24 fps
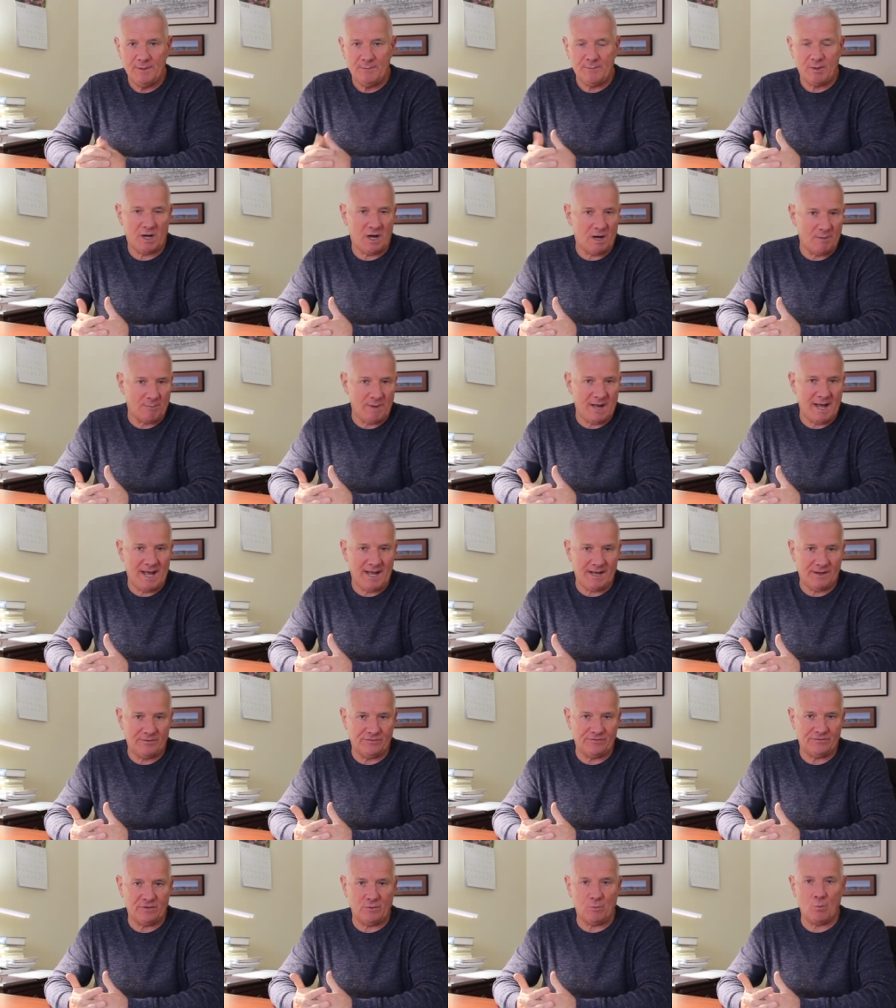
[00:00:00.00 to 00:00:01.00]
but our
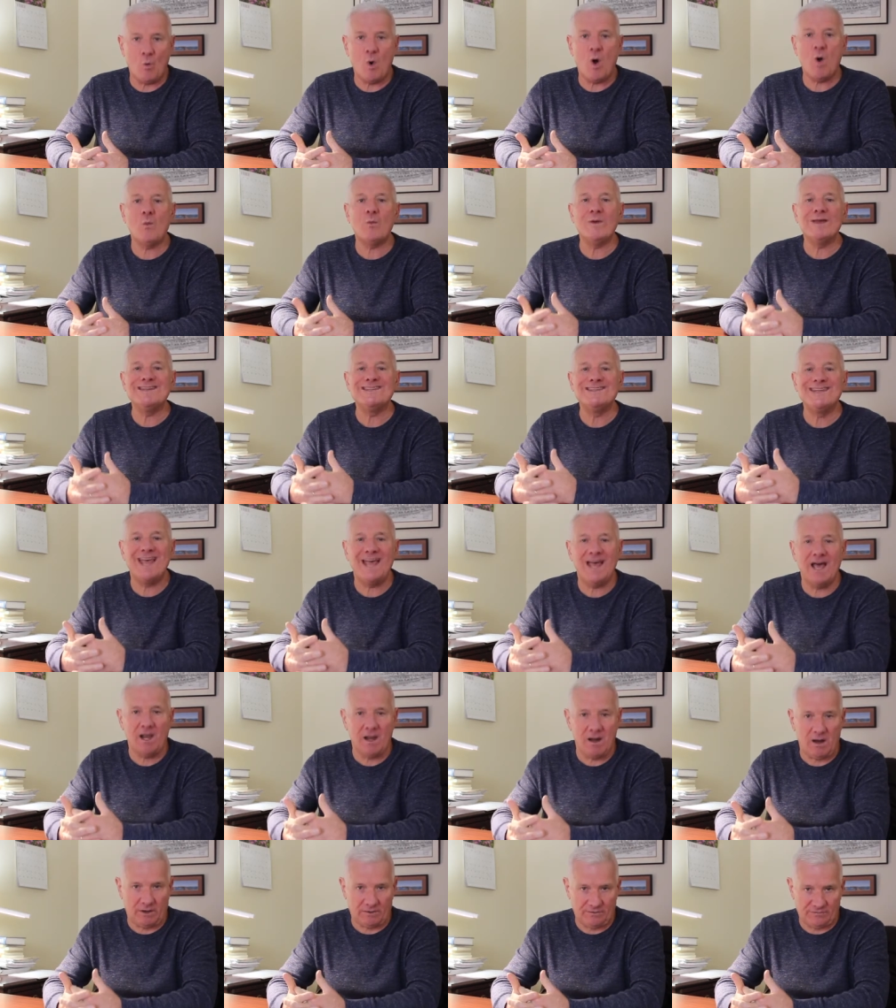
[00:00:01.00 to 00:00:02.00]
minds and what we
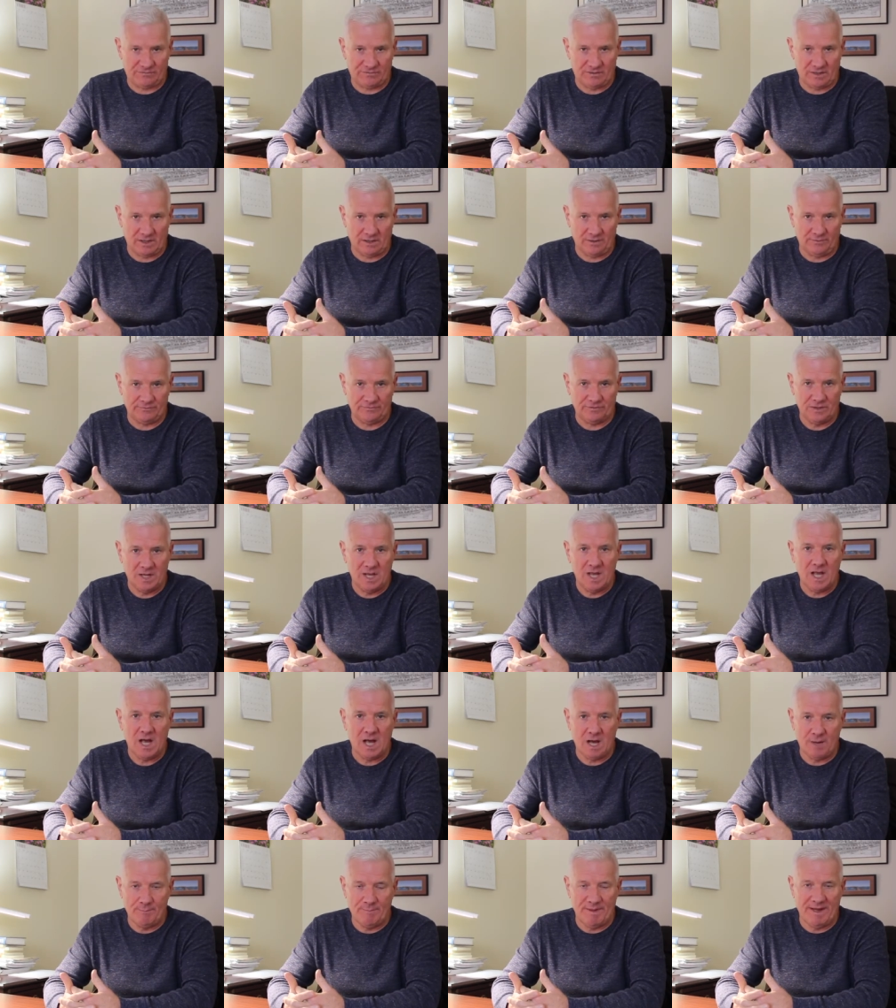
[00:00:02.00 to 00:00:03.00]
tell ourselves
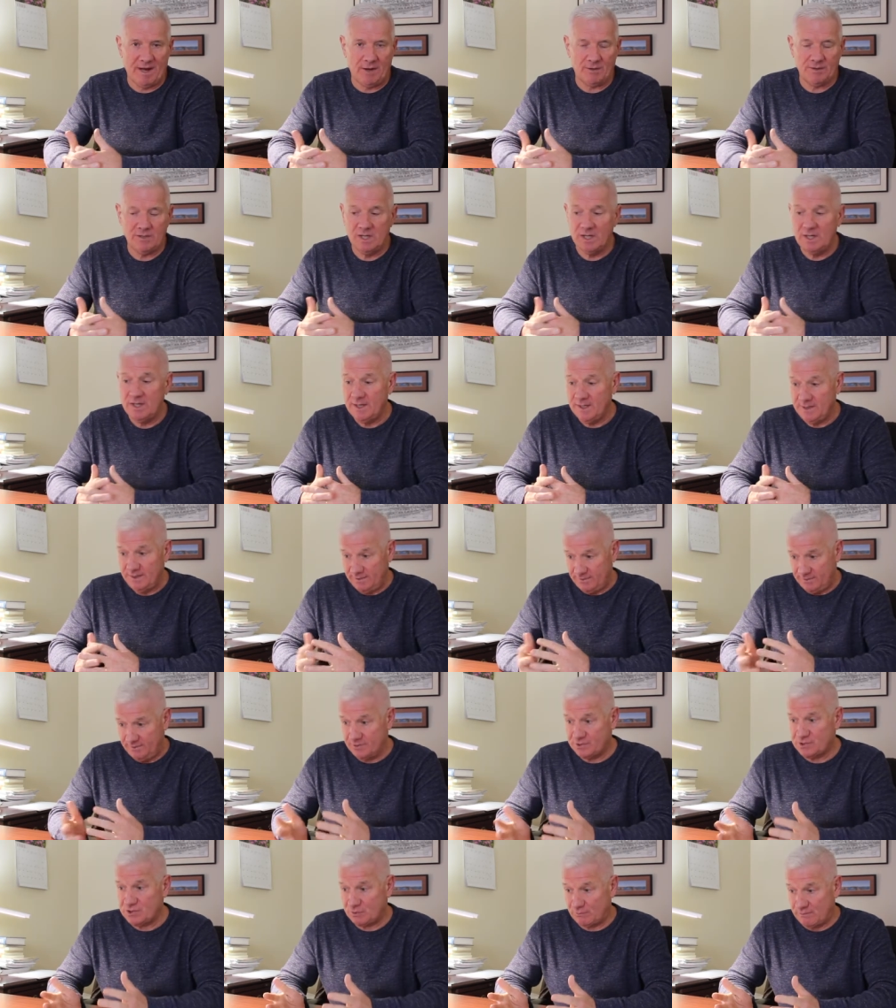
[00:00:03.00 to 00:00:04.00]
about
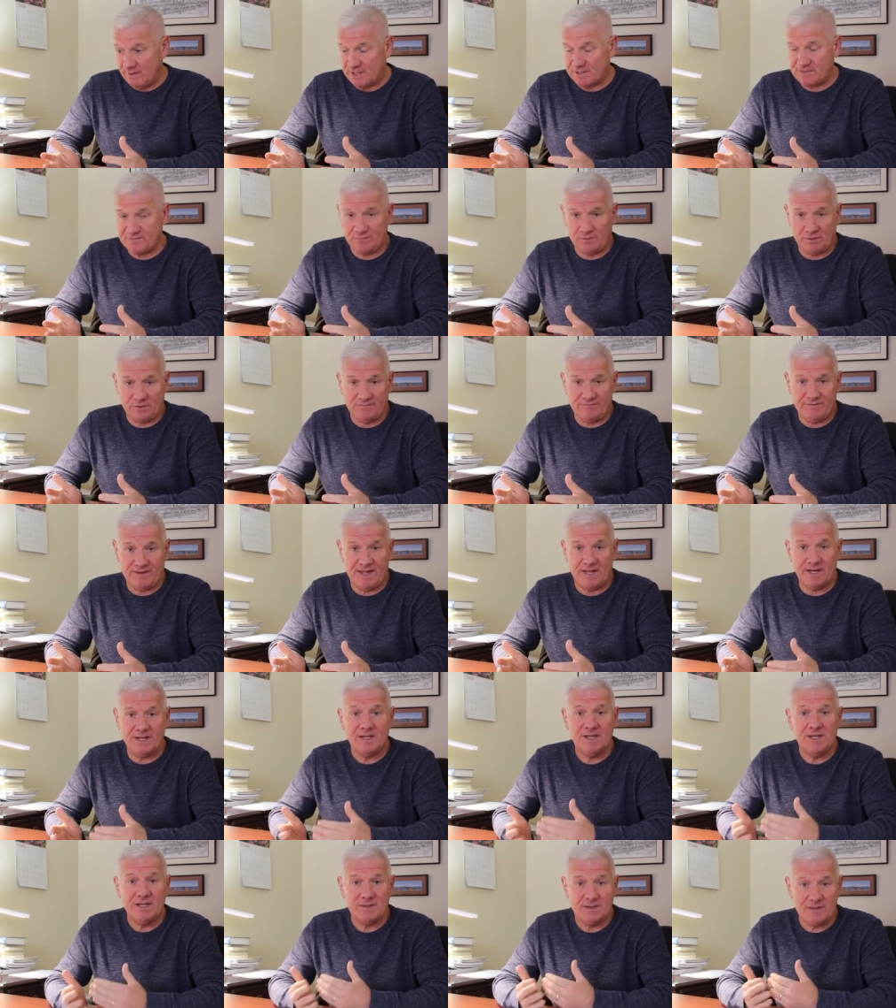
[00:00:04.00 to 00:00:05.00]
the stressful
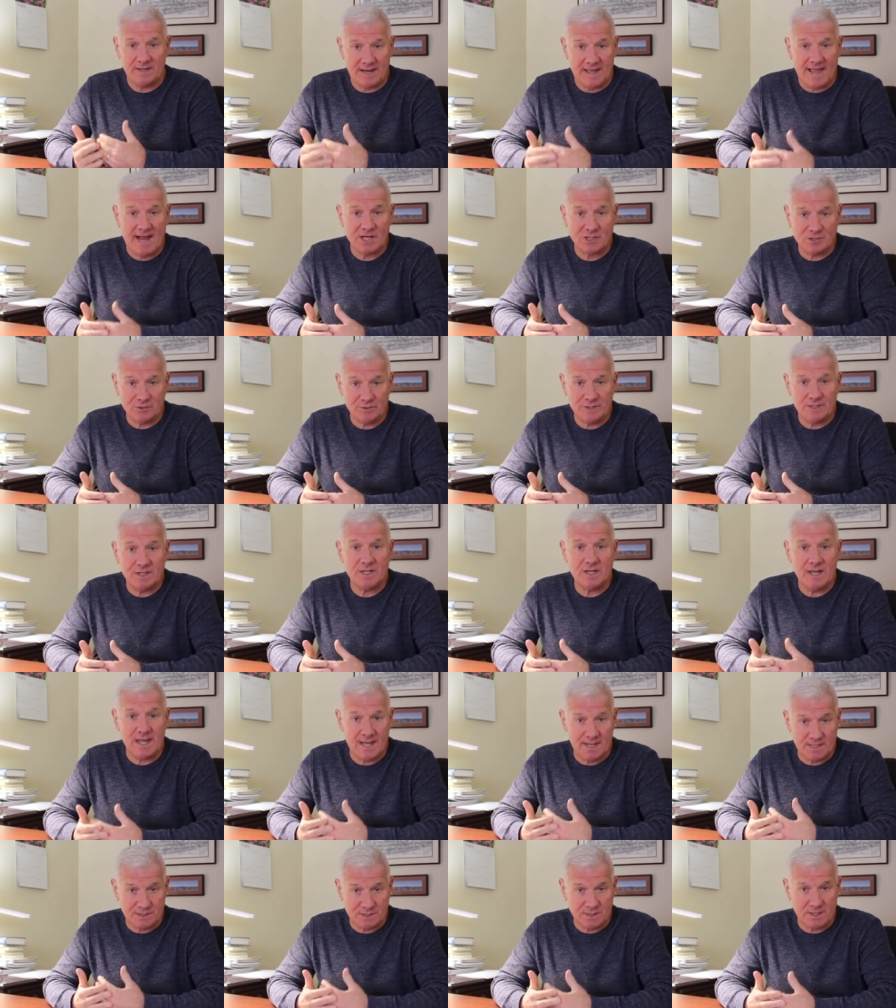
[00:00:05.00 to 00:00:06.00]
event that actually
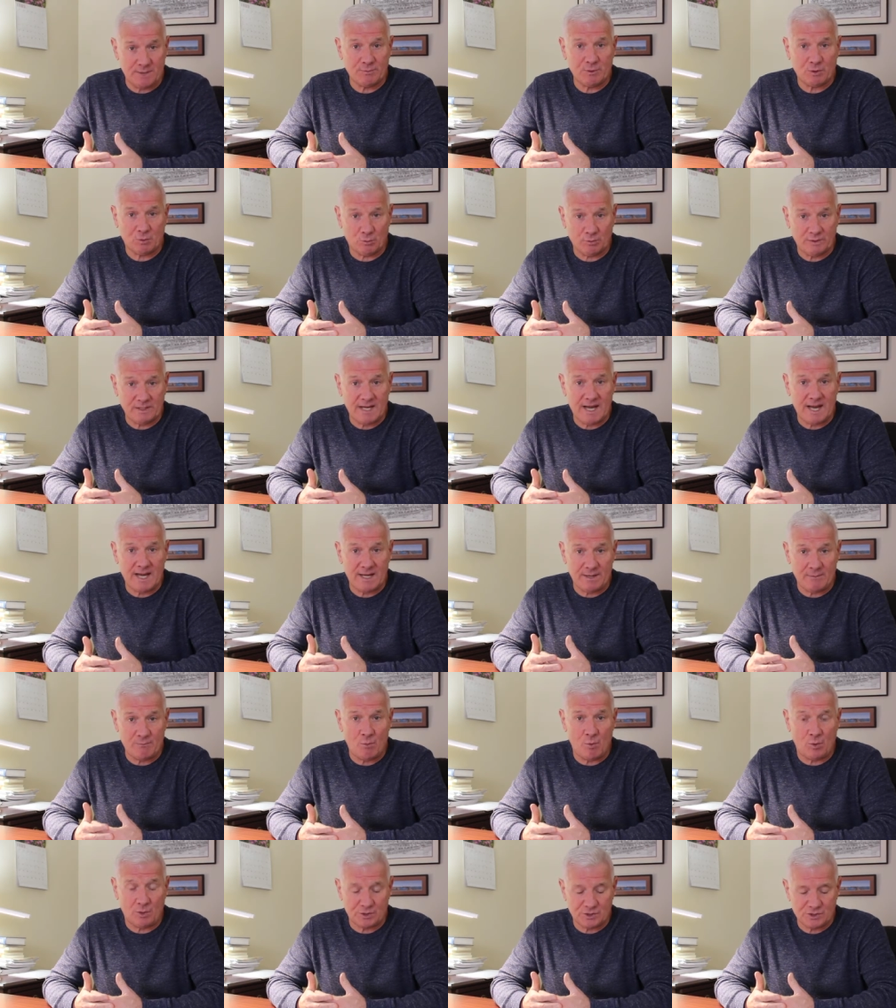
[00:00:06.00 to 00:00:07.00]
ends up
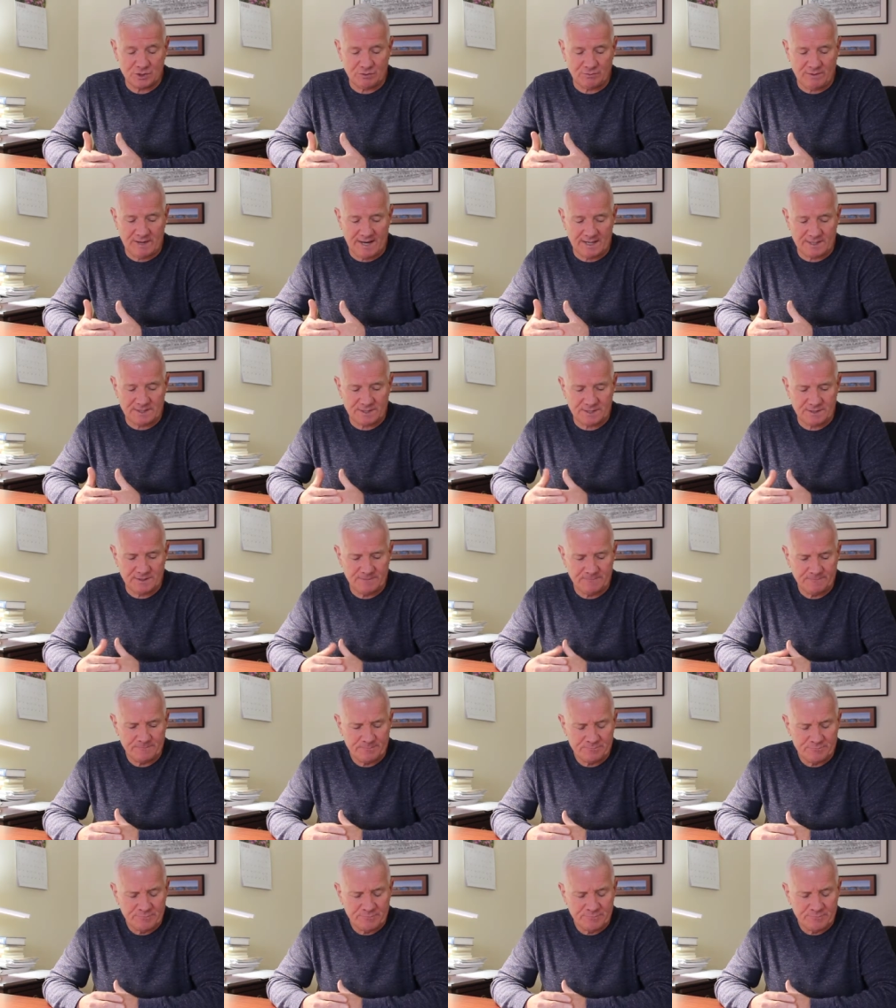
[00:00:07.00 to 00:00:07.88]
creating more stress.